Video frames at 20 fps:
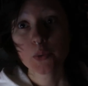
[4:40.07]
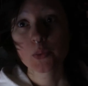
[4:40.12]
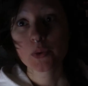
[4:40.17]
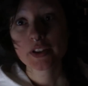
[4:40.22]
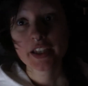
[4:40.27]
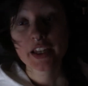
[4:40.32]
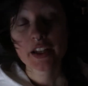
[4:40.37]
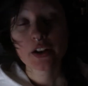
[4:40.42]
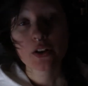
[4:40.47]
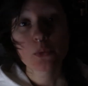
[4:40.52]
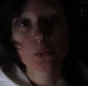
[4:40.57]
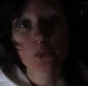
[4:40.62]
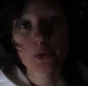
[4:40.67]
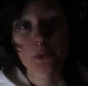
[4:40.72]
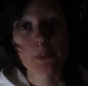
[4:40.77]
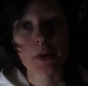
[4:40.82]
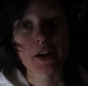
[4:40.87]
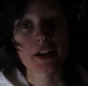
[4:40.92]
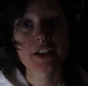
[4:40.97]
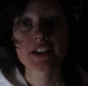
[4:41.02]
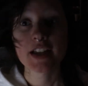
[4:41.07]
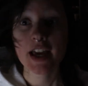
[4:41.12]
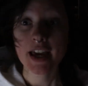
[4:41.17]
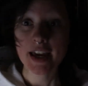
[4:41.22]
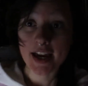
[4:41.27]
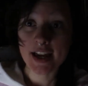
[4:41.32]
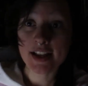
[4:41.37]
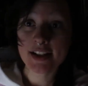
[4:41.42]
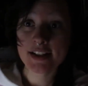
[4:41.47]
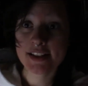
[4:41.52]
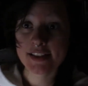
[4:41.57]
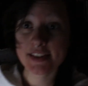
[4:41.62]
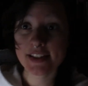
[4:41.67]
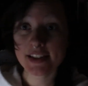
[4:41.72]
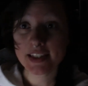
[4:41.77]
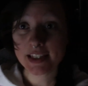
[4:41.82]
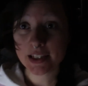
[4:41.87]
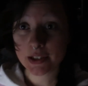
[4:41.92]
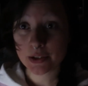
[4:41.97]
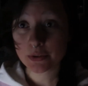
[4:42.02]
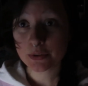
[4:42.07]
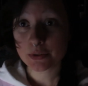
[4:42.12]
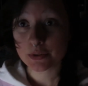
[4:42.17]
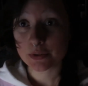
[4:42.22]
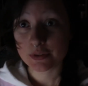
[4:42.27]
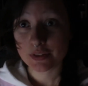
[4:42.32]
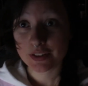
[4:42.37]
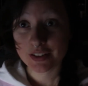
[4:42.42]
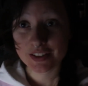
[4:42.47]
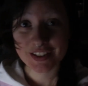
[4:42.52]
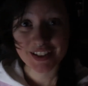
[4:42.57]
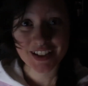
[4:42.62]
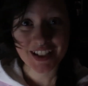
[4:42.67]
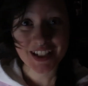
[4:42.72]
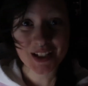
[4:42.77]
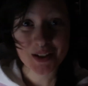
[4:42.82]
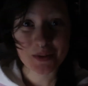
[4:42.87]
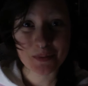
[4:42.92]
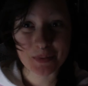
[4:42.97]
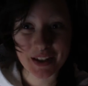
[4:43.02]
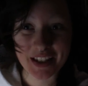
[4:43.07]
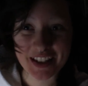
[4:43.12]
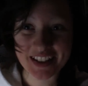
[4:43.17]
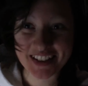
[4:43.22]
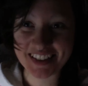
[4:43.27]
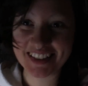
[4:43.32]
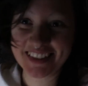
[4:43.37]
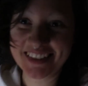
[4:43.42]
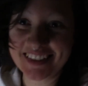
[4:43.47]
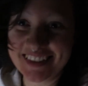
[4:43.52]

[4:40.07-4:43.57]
will get on with my day and see you in a bit.